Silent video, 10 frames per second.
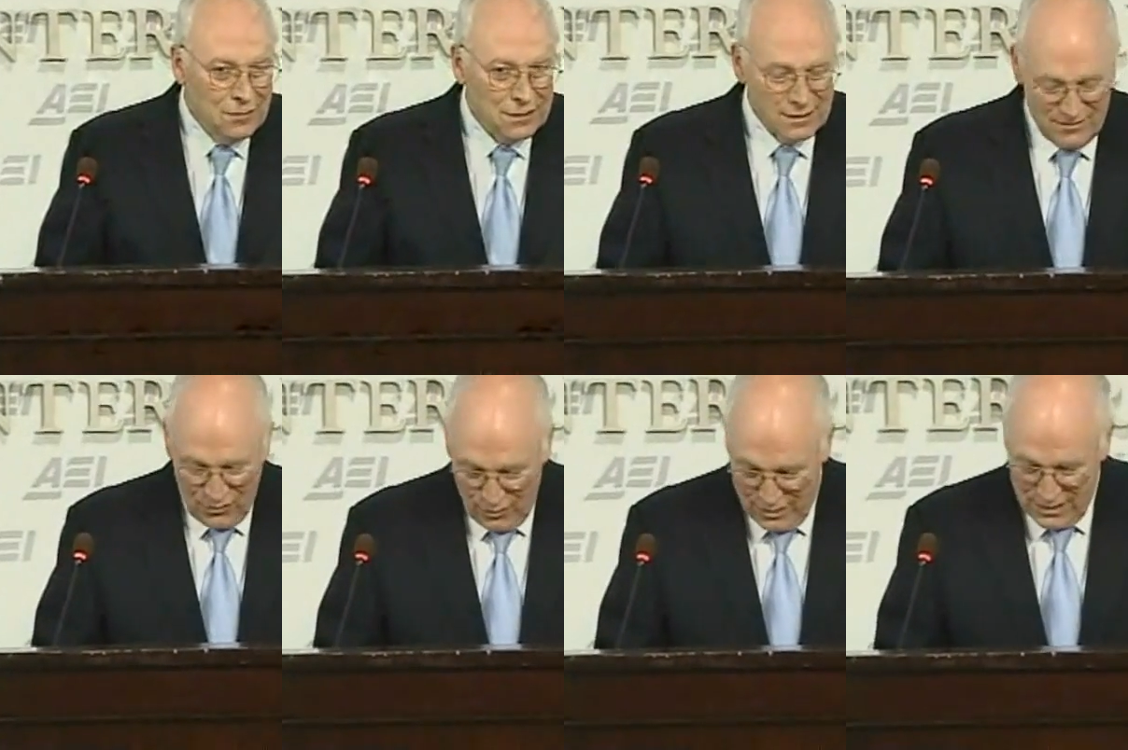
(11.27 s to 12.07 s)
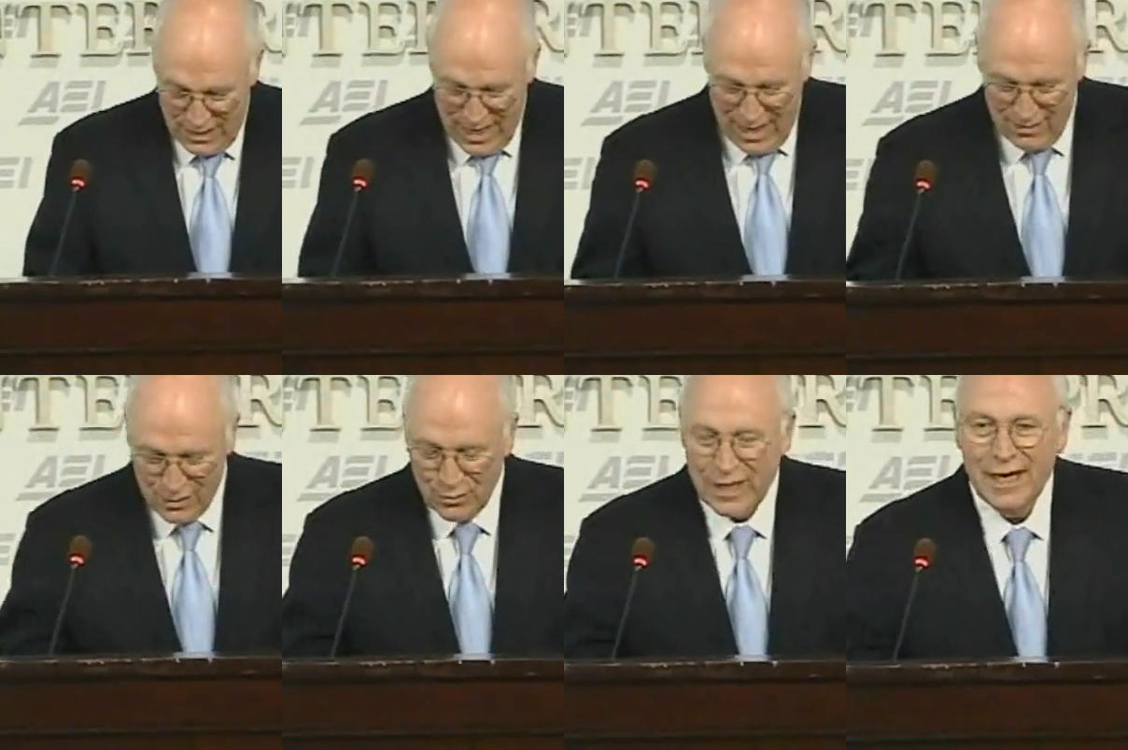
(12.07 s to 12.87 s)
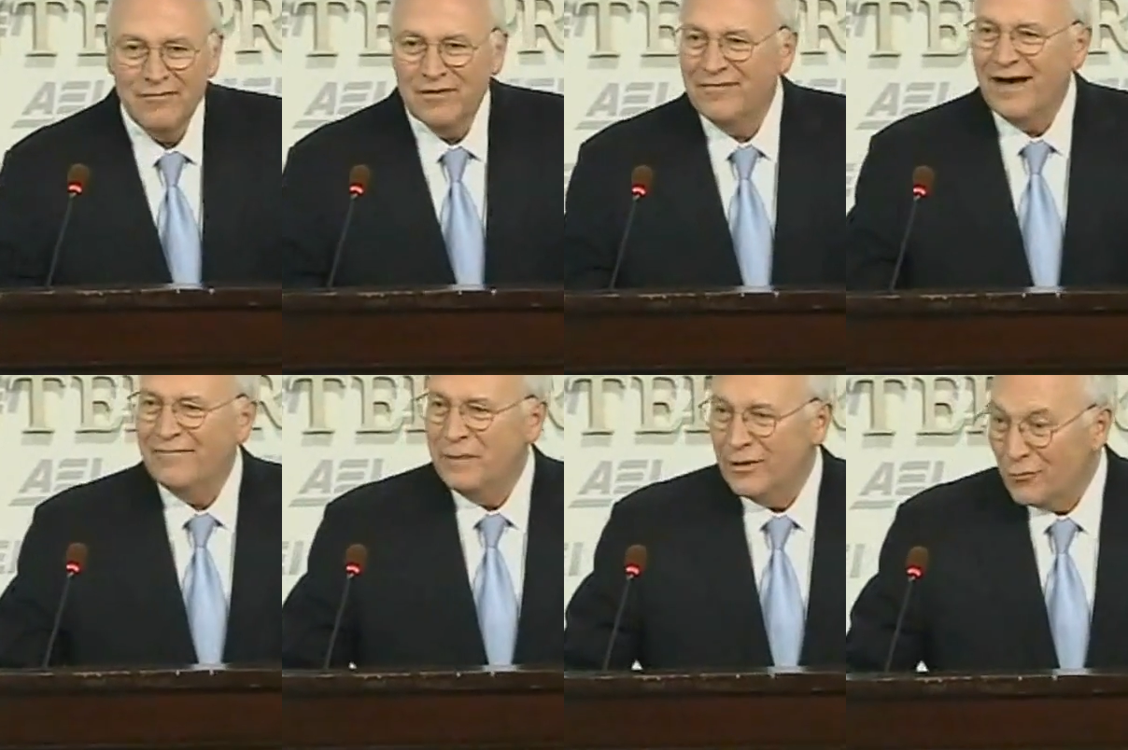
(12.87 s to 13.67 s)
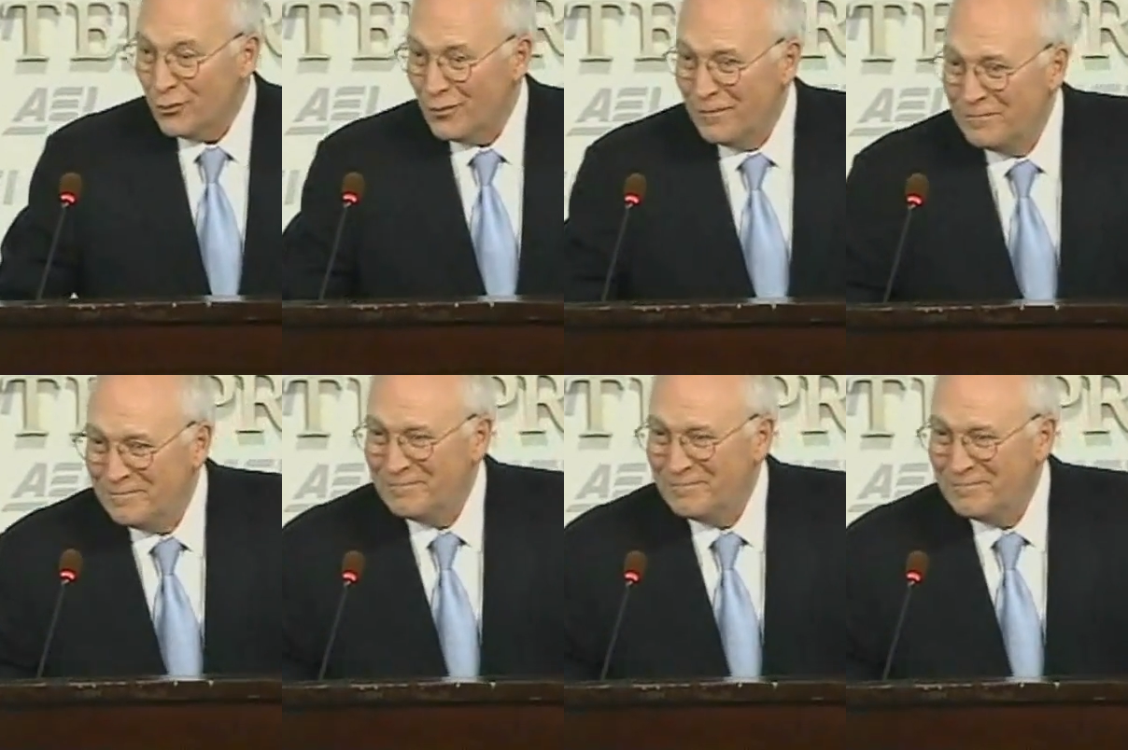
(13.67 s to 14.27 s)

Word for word: because, of course, in the House we have the 5-minute rule.